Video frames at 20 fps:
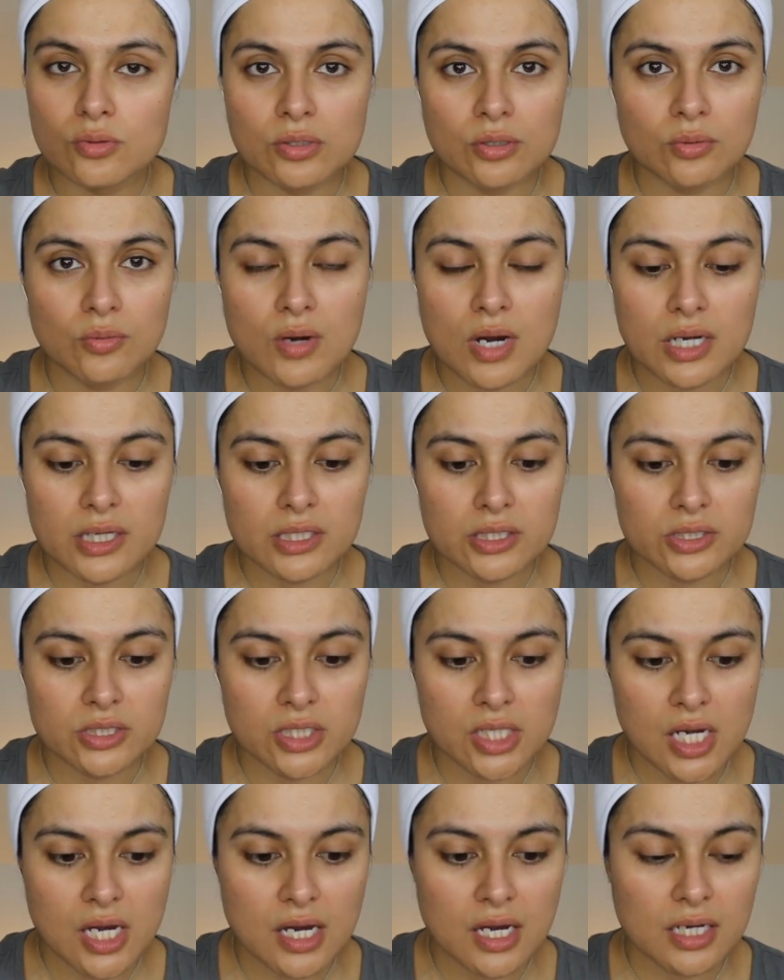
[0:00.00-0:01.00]
or to walk your
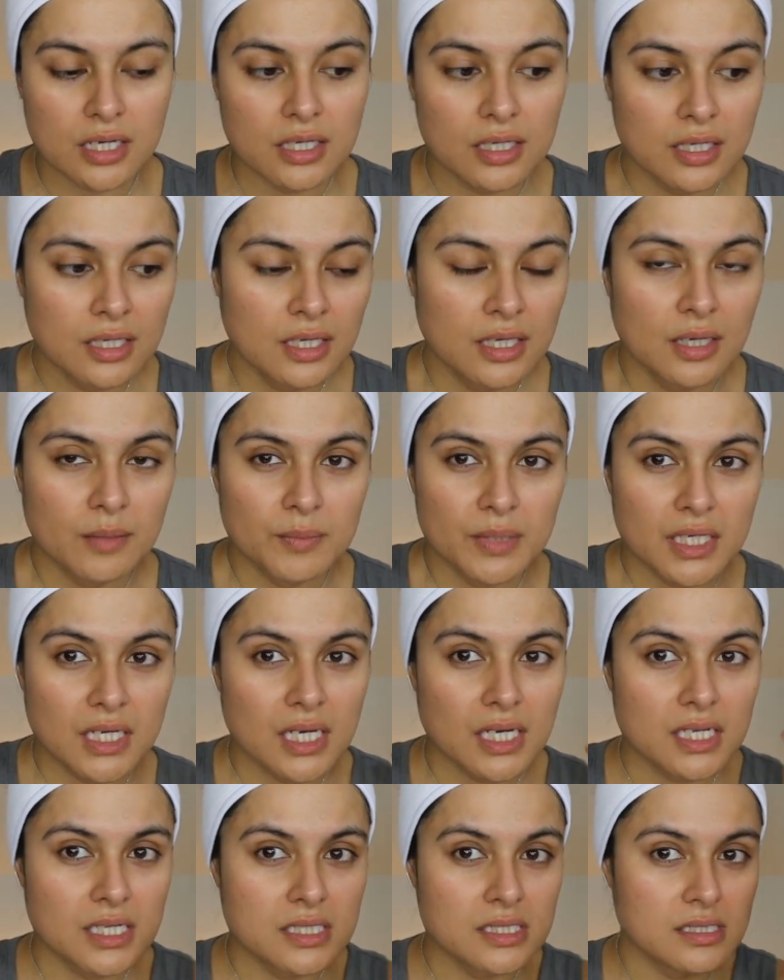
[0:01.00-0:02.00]
dog
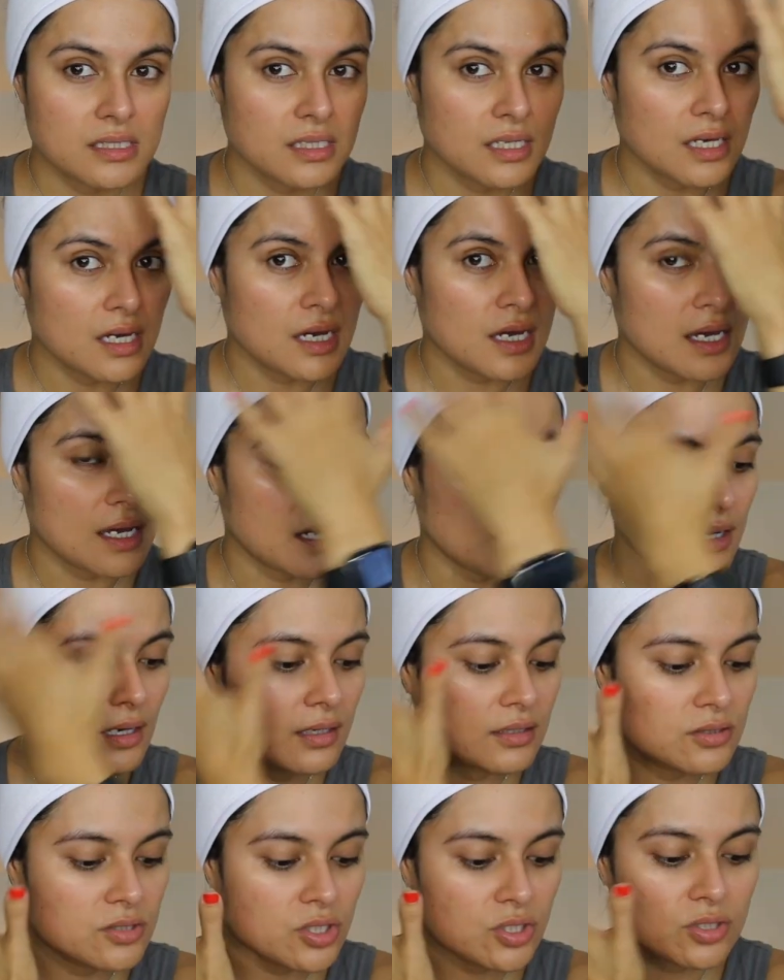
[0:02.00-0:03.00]
because uh,
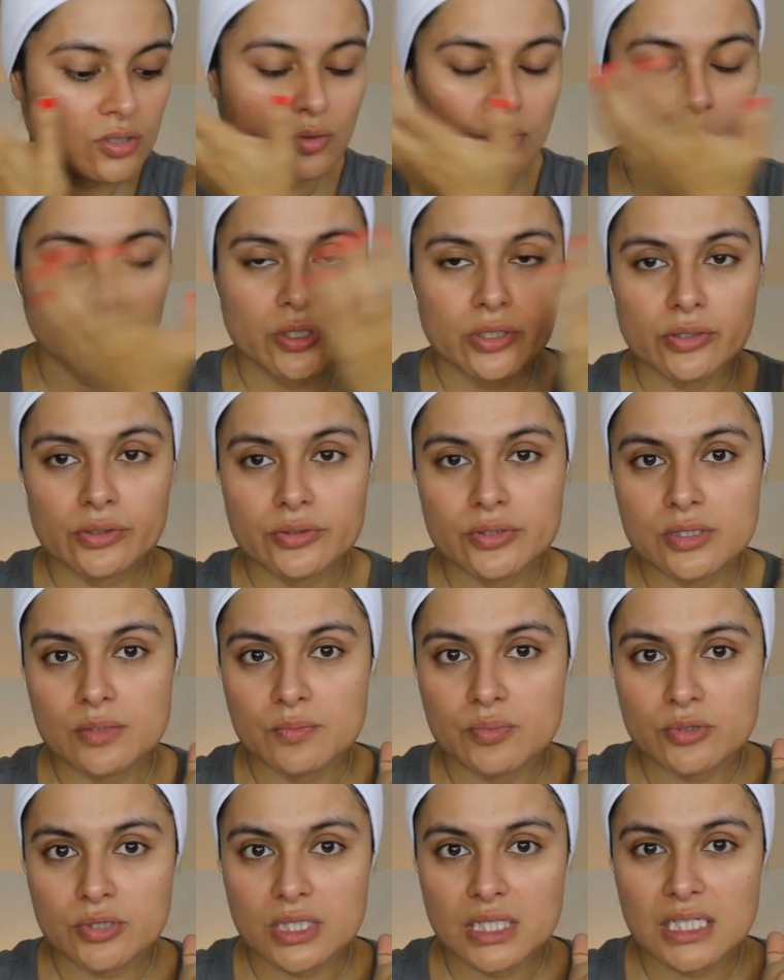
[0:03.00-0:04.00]
dirt, oil,
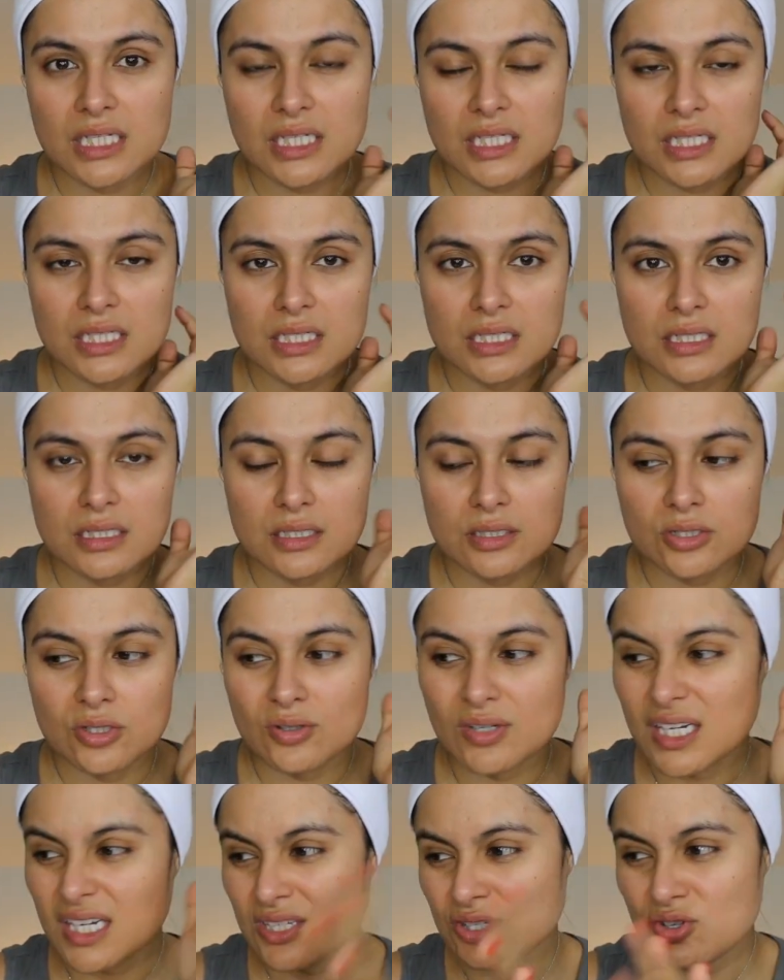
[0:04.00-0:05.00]
debris can, you
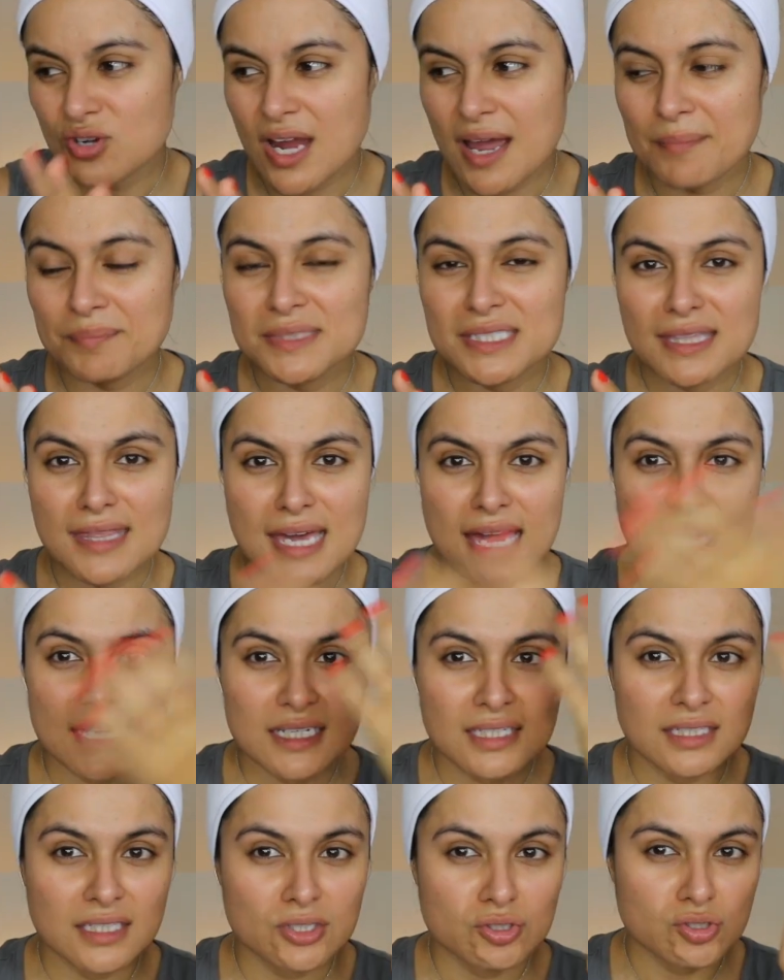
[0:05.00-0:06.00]
know, get trapped in
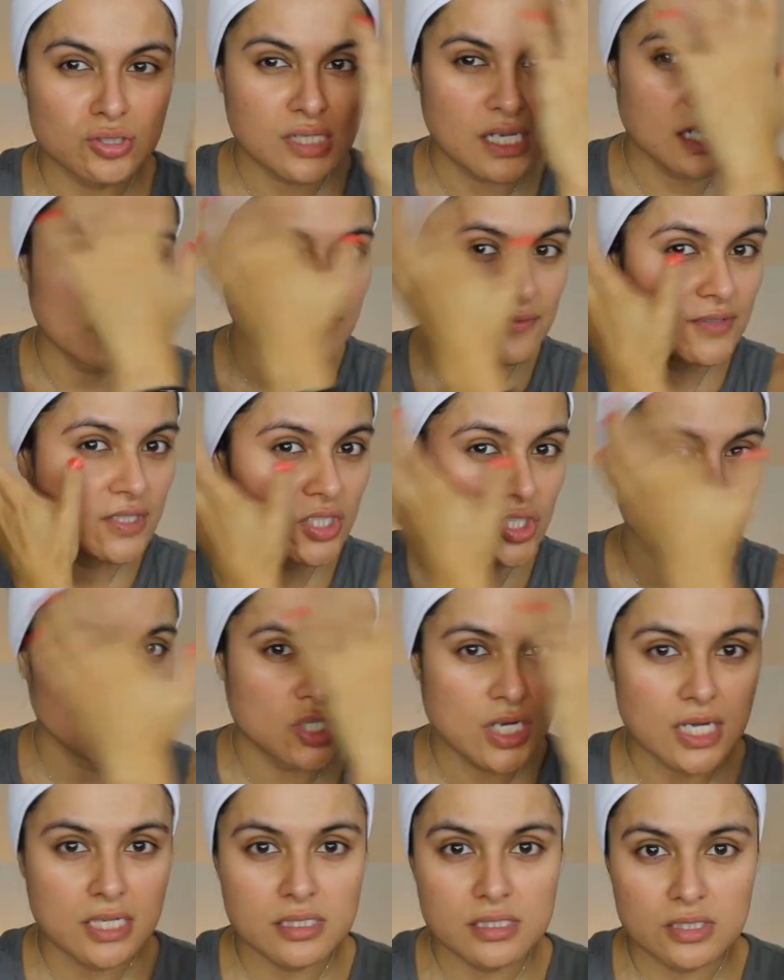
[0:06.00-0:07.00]
that and then just kind of
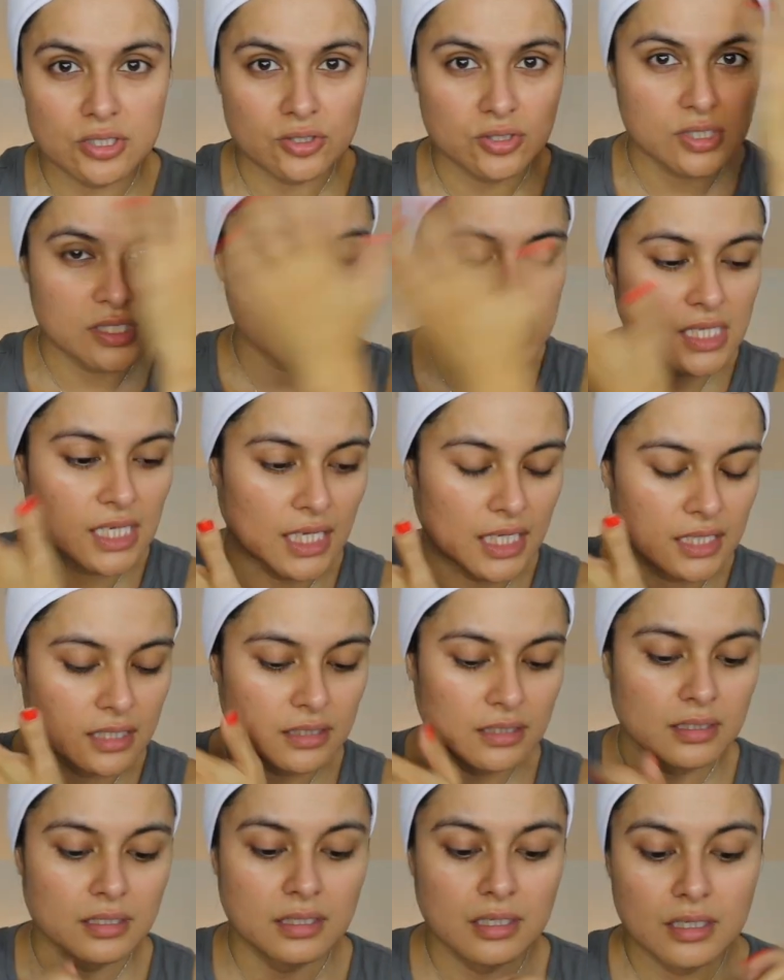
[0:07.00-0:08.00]
congest your
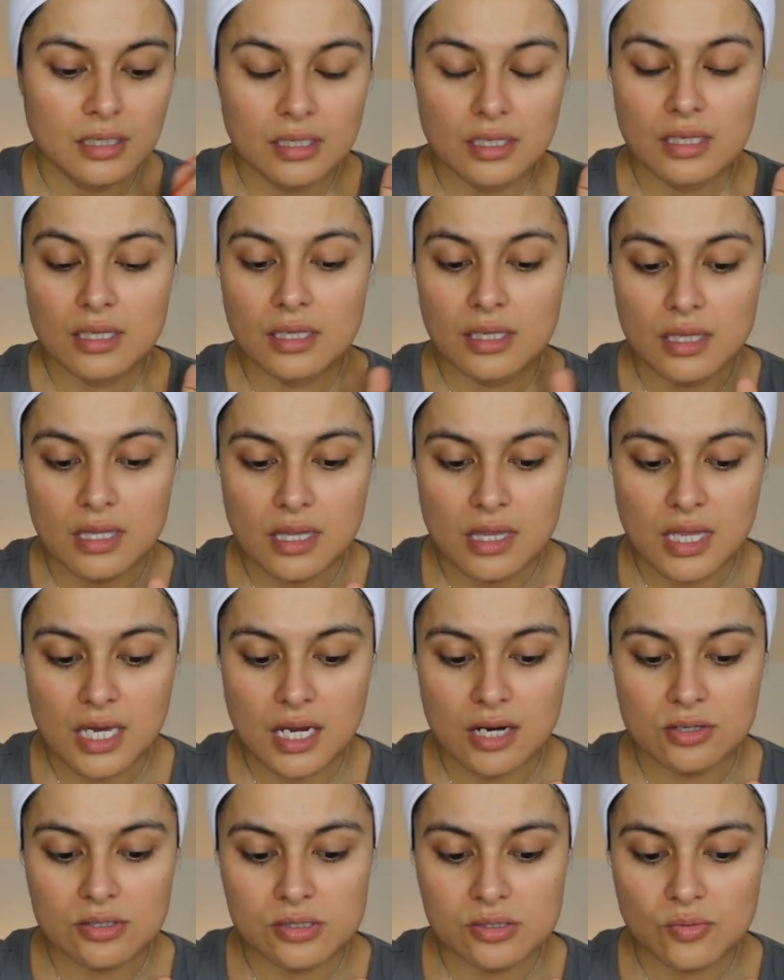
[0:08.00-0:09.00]
skin
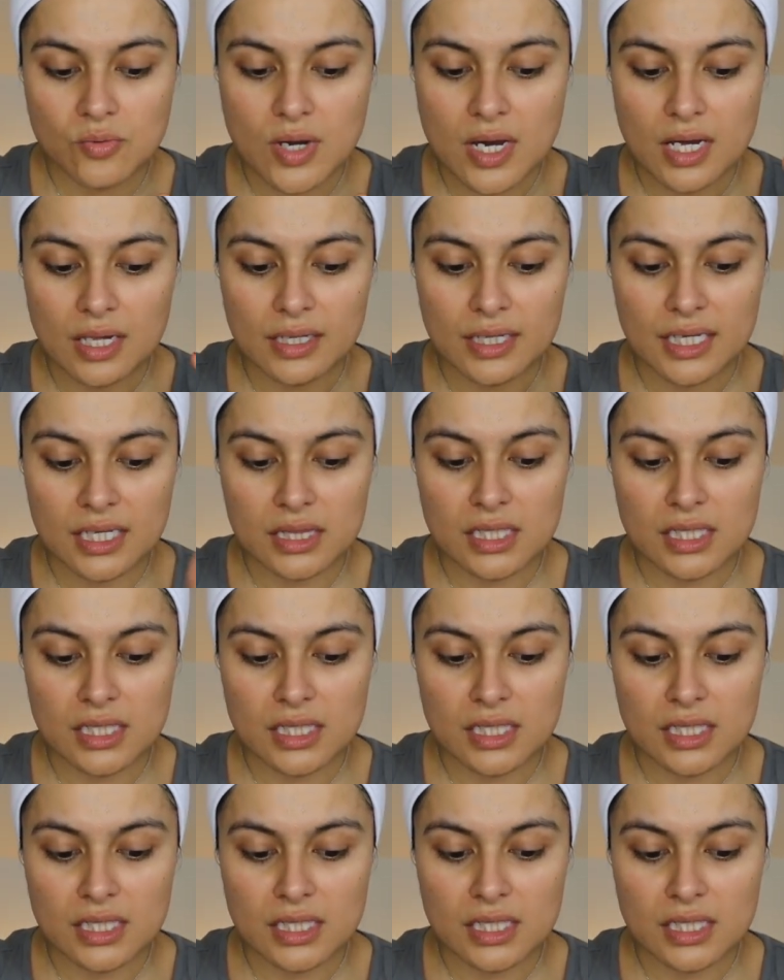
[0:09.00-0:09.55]
there as well.